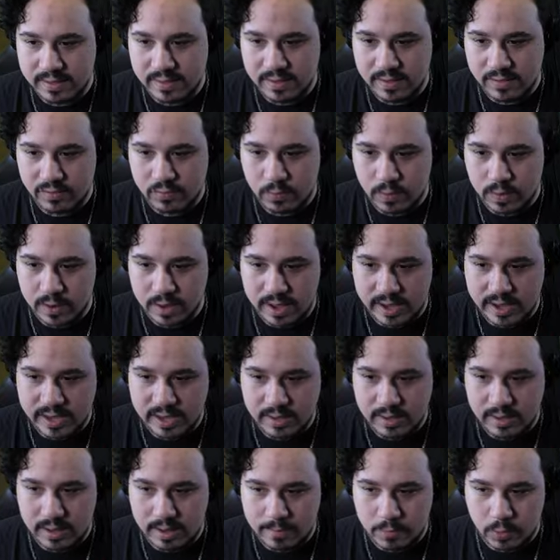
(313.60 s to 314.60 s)
this one
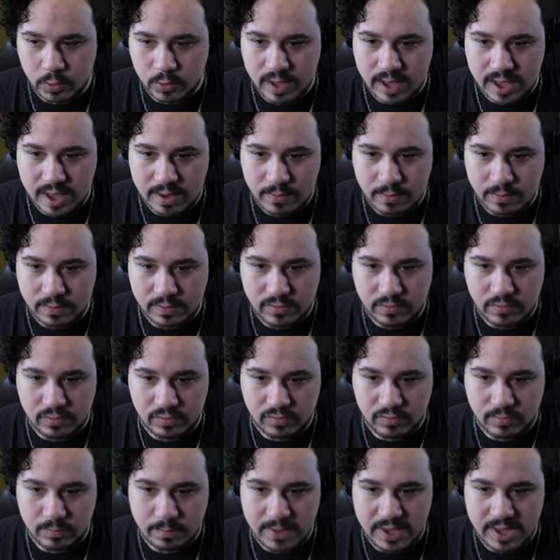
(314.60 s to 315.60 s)
I'm okay with
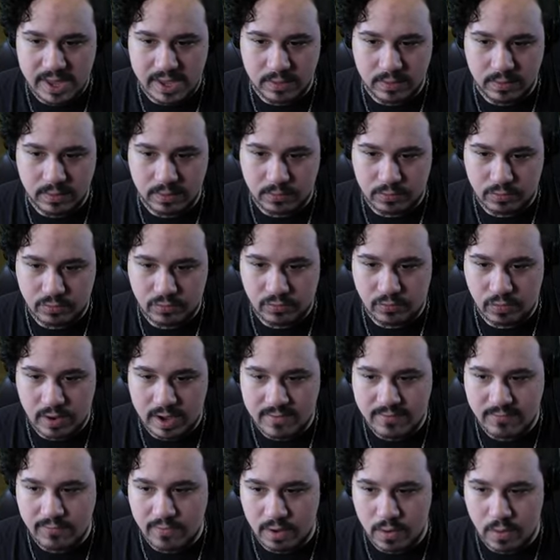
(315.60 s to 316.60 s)
just being a little
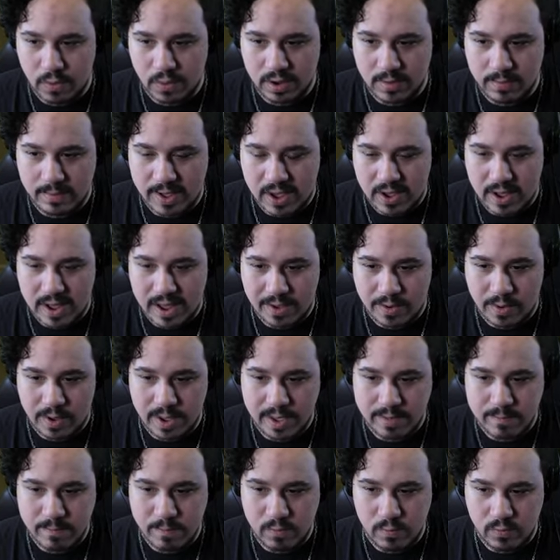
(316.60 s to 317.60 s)
straightforward about how
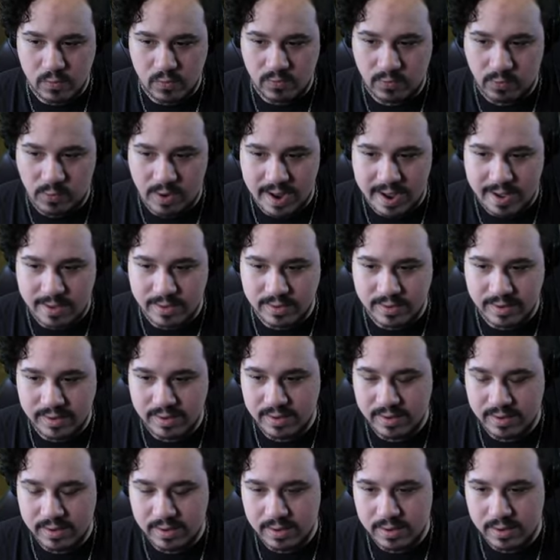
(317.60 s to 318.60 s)
I move around.
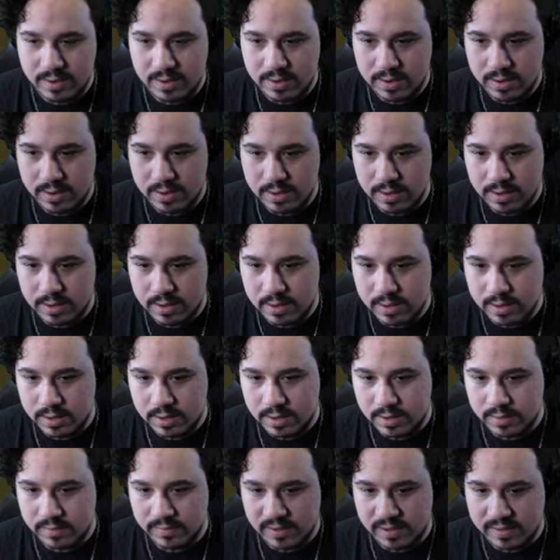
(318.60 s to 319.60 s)

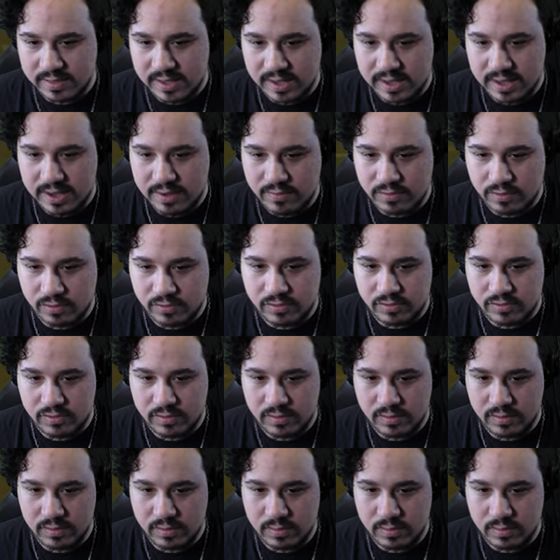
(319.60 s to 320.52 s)
Because I think he just...